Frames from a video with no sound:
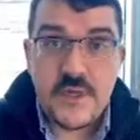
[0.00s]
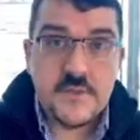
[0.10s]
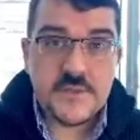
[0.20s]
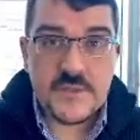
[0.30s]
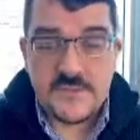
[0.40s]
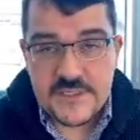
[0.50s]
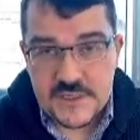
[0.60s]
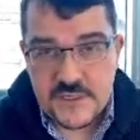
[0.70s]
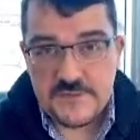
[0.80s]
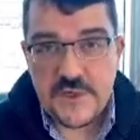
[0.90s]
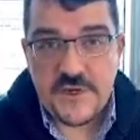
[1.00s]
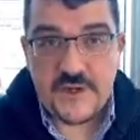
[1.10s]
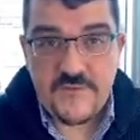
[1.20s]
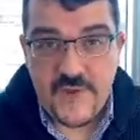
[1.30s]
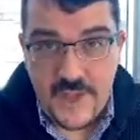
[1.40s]
What's the message I'm trying to
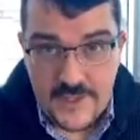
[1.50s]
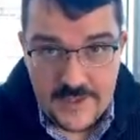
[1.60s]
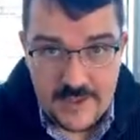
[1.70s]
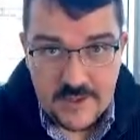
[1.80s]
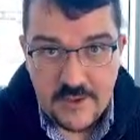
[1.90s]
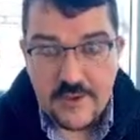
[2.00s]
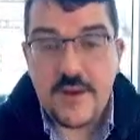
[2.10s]
convey here?